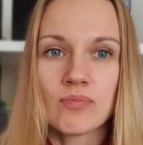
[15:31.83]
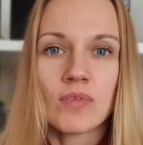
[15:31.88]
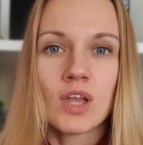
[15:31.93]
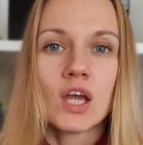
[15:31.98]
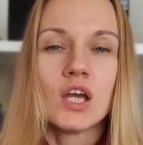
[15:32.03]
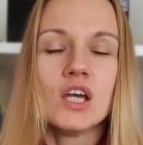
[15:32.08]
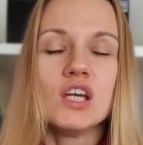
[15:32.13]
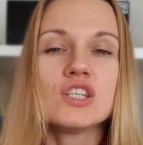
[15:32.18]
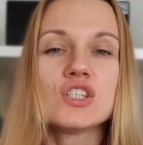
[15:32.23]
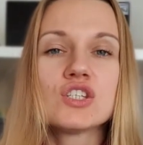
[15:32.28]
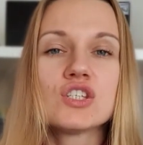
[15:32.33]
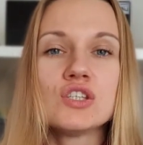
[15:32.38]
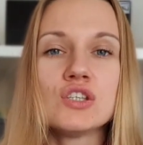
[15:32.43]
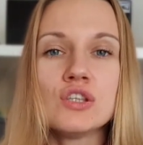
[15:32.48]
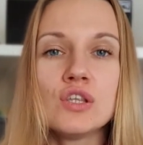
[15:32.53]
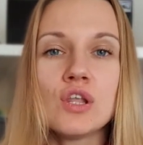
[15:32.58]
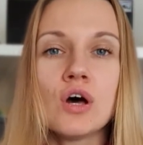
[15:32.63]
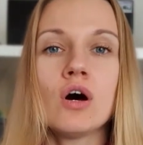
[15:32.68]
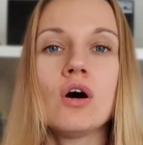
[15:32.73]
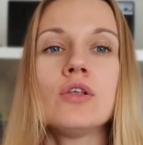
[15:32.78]
It's
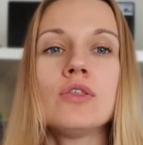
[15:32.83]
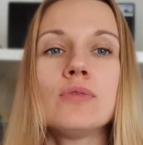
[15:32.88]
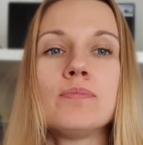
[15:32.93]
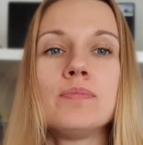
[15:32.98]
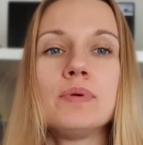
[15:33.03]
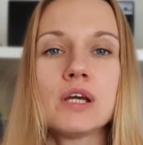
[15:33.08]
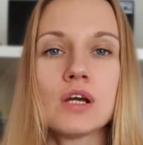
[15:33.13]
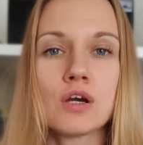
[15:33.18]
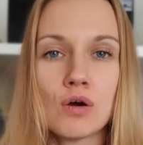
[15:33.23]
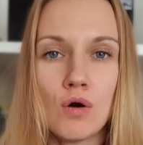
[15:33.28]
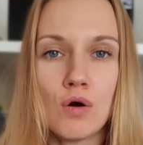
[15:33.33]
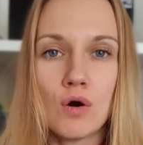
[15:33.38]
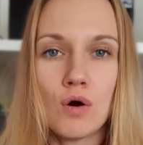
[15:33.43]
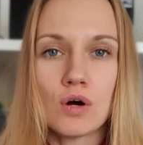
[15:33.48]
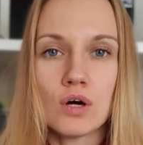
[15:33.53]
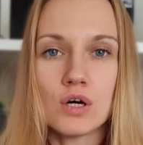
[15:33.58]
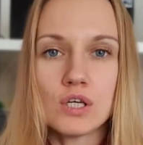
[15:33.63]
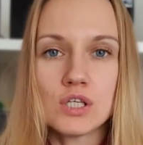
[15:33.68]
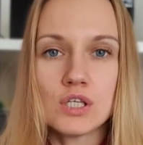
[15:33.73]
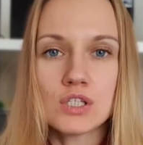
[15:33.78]
not
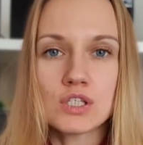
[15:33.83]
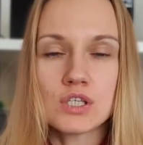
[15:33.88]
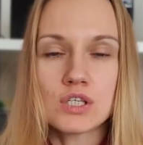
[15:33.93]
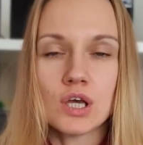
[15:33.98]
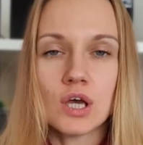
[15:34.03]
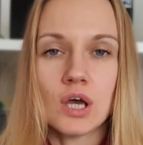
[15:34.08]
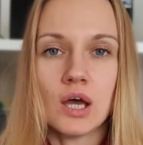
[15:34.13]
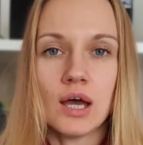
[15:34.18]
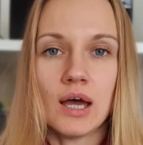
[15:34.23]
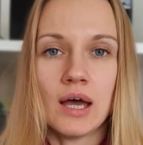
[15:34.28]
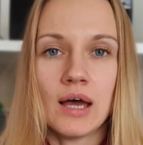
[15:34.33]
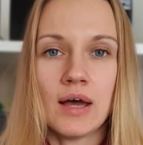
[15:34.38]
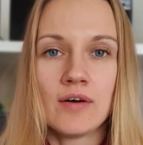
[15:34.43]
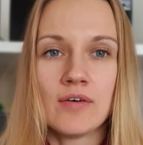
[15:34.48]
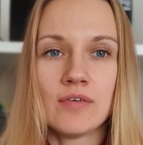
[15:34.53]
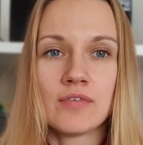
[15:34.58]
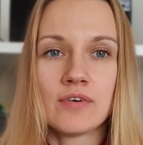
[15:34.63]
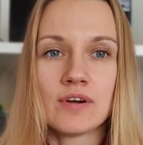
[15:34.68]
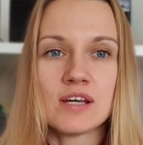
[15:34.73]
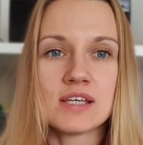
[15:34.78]
because
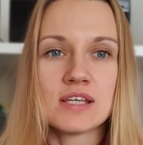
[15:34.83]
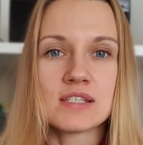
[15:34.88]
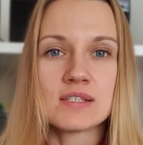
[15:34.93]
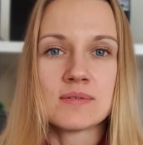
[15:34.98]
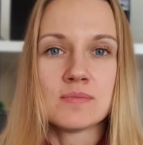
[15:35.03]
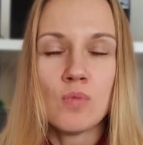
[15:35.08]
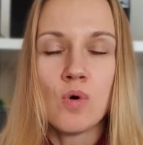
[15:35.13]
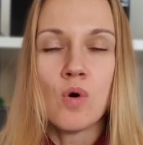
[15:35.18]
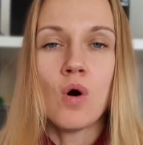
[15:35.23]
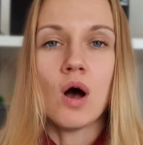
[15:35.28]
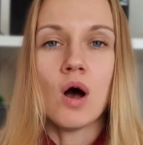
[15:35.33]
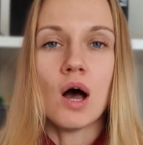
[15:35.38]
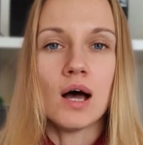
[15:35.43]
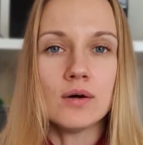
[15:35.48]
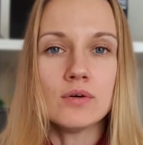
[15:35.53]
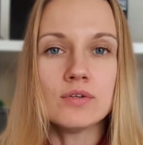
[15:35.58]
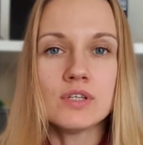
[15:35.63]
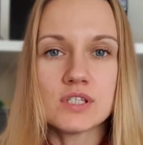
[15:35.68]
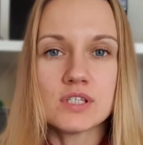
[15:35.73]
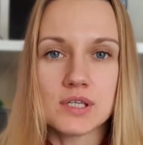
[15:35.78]
there's more
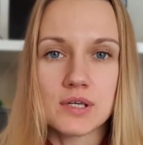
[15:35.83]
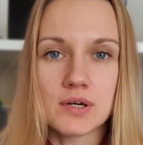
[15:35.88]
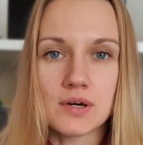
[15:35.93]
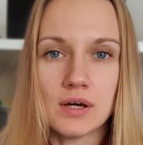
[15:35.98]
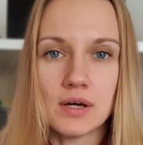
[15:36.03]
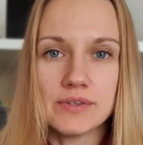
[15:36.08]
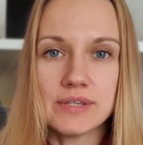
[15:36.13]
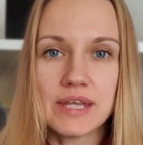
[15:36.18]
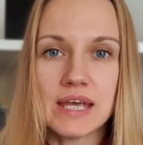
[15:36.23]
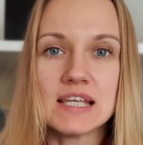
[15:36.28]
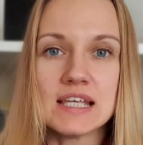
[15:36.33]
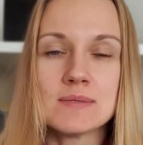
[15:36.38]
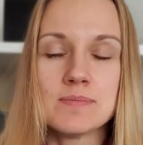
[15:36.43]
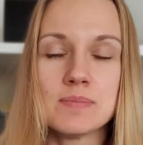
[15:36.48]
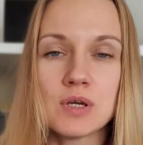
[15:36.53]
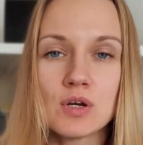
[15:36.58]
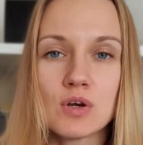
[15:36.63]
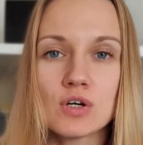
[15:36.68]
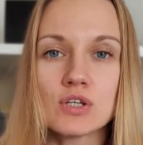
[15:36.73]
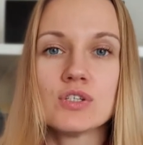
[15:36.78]
Audis around, it's
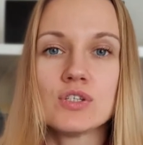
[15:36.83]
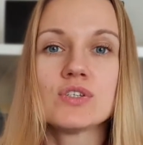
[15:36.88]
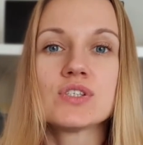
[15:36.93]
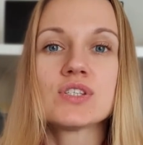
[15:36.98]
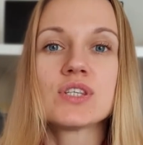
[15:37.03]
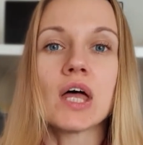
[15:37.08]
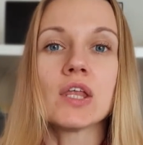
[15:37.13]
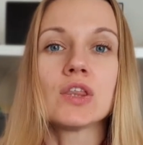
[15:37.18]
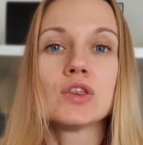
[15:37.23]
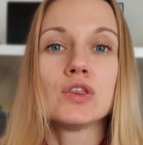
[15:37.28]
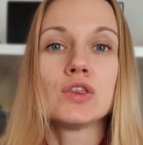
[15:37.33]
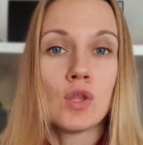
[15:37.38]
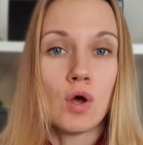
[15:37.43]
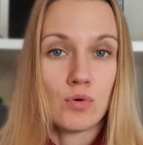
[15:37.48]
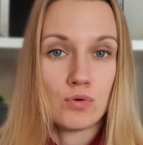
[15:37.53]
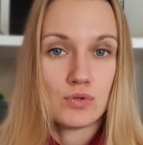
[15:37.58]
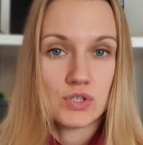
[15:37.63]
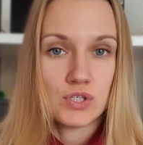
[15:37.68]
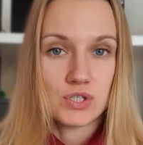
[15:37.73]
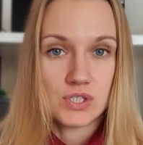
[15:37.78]
because you start
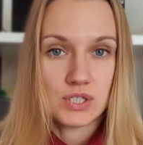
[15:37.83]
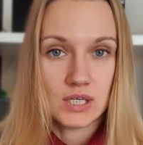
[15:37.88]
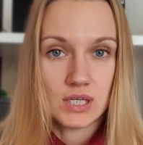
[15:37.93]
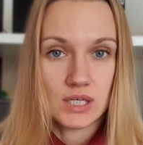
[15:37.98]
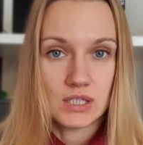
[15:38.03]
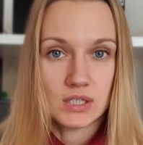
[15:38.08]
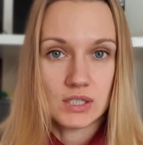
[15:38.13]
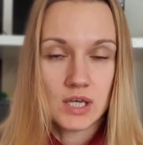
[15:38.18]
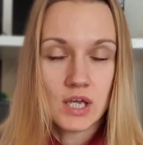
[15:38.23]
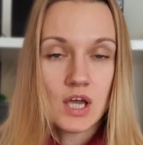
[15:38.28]
noticing it.